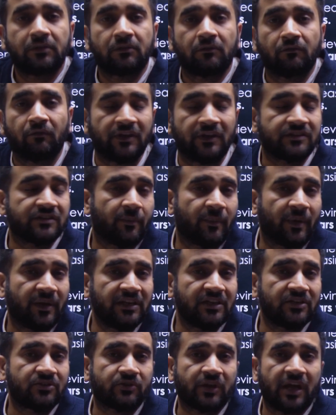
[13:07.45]
Once the money
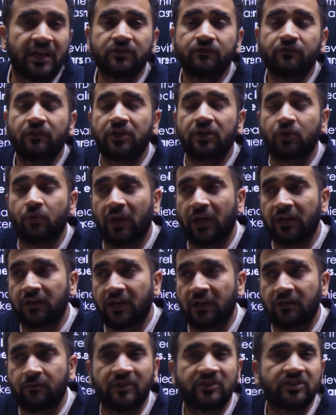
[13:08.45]
is transferred, you get
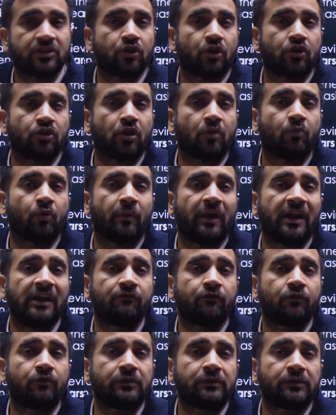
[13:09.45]
that message on your mobile
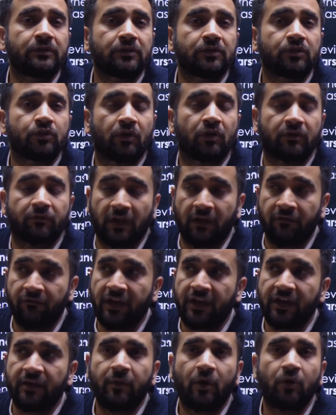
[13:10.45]
phone. You're
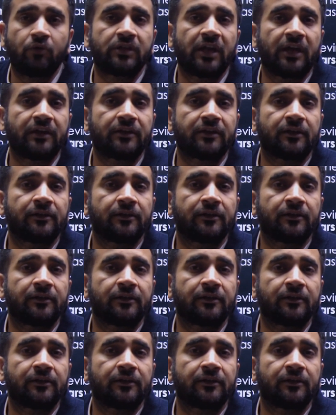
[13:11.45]
aware about that.